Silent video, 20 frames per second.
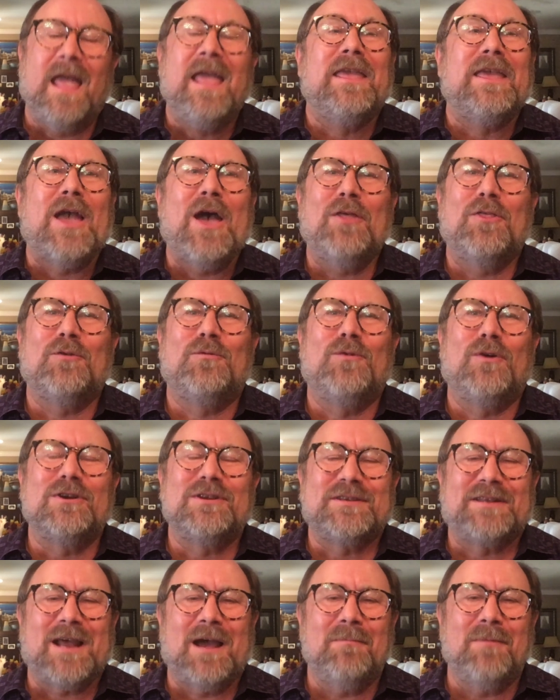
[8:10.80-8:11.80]
Yeah, the
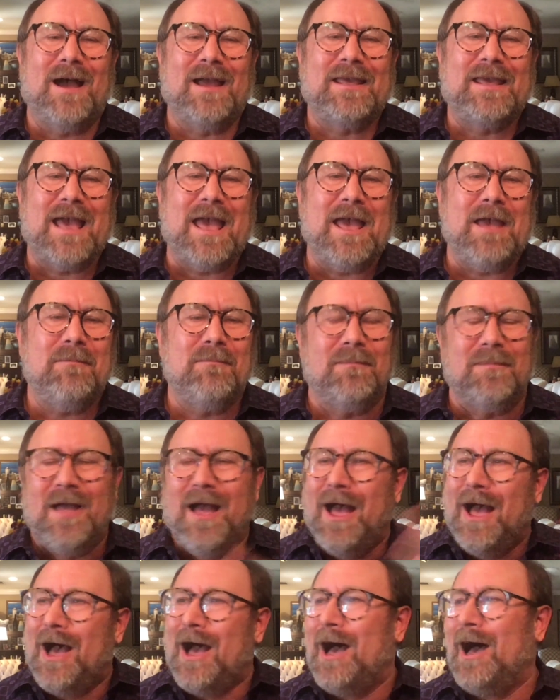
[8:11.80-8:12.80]
first time I came
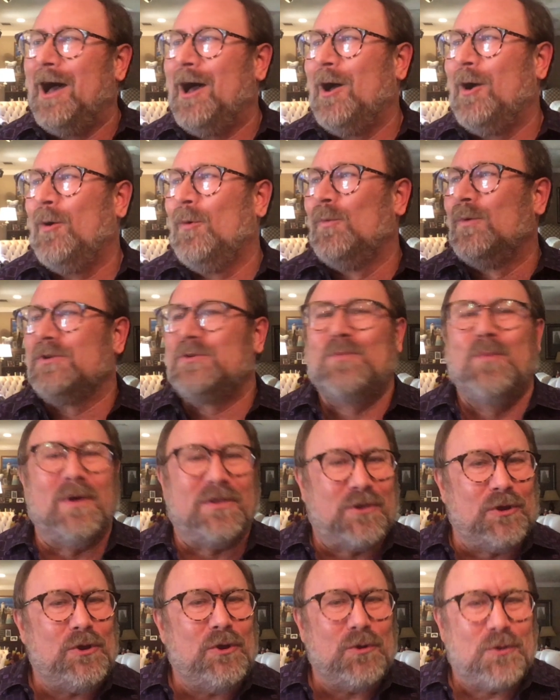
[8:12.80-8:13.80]
was with
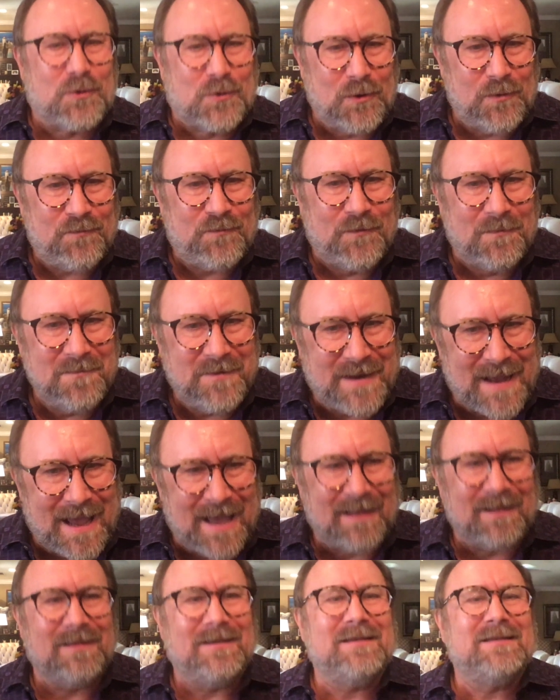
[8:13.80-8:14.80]
a youth group from
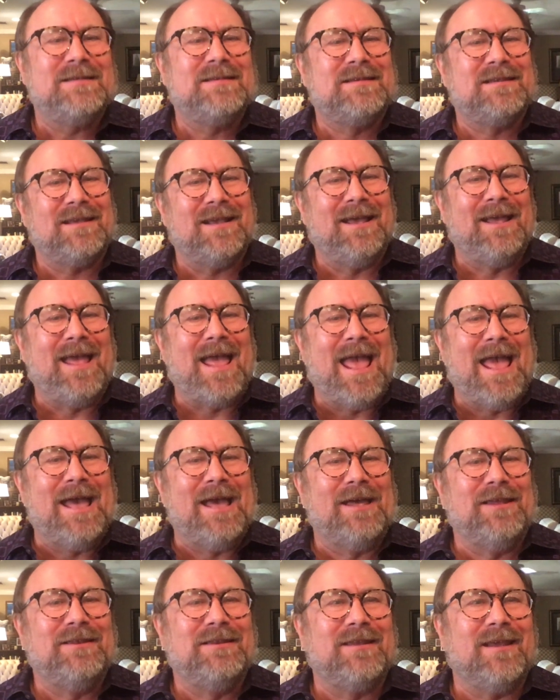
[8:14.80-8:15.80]
Dallas,
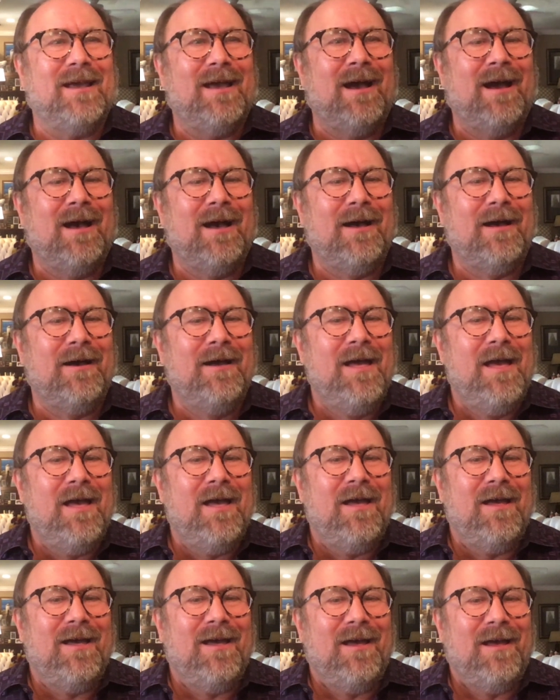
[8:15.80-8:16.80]
and
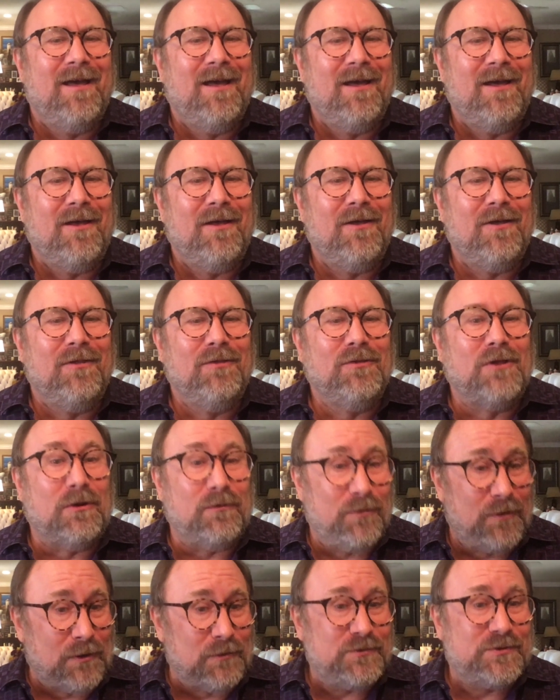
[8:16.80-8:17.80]
the
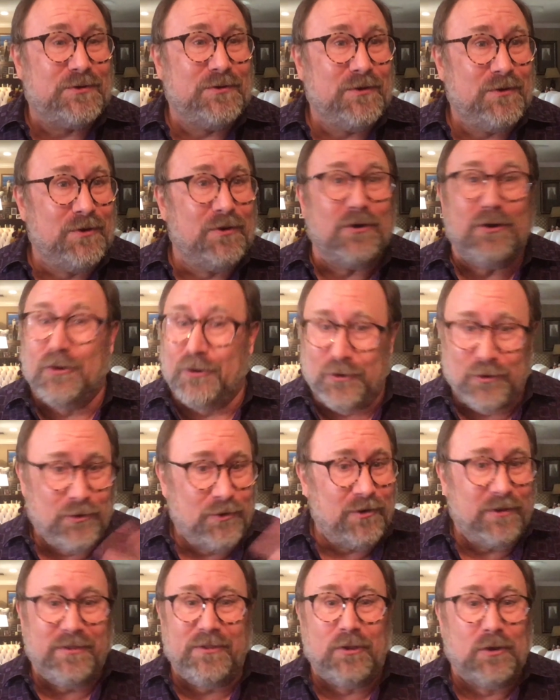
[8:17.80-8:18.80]

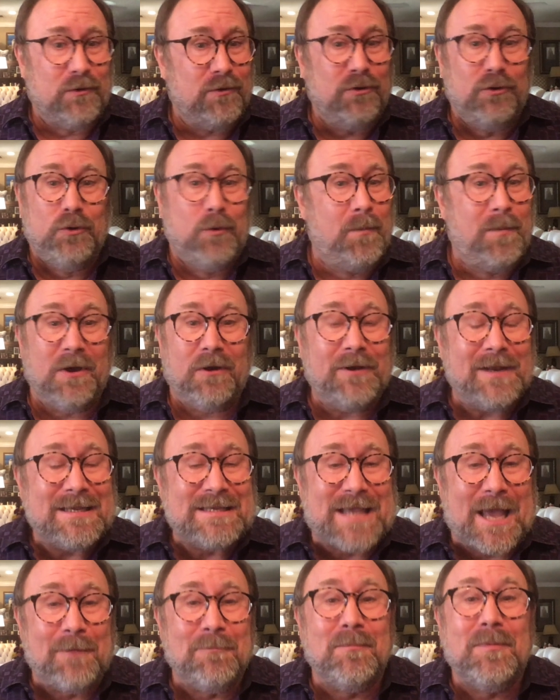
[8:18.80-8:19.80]
new buildings
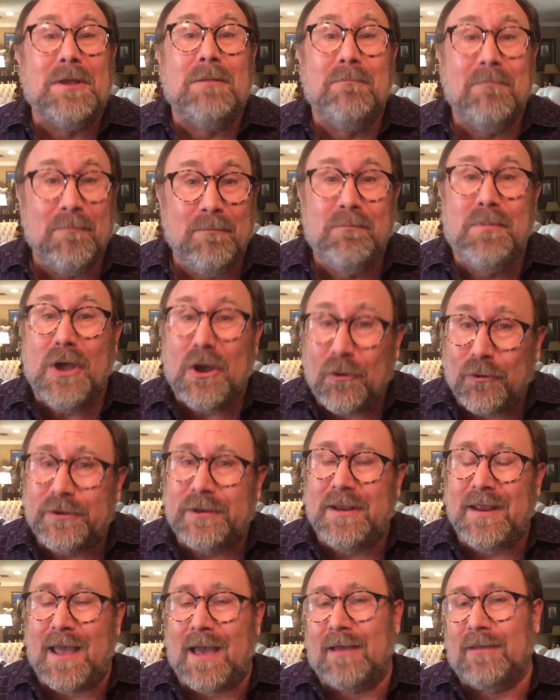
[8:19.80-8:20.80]
hadn't been built
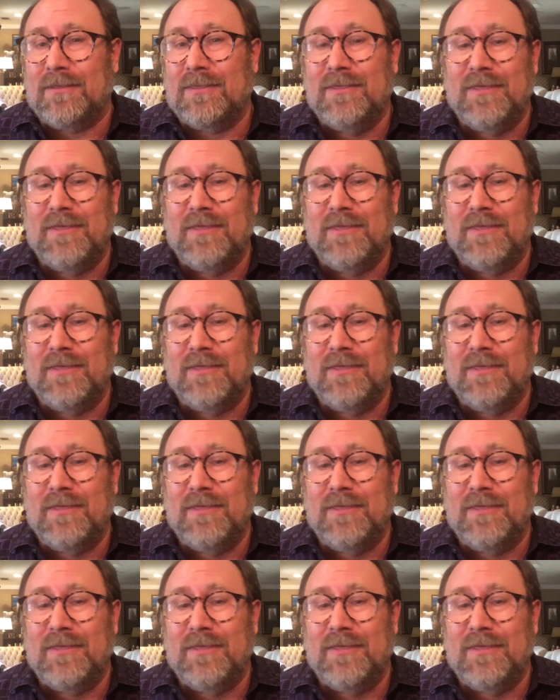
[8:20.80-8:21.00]
yet.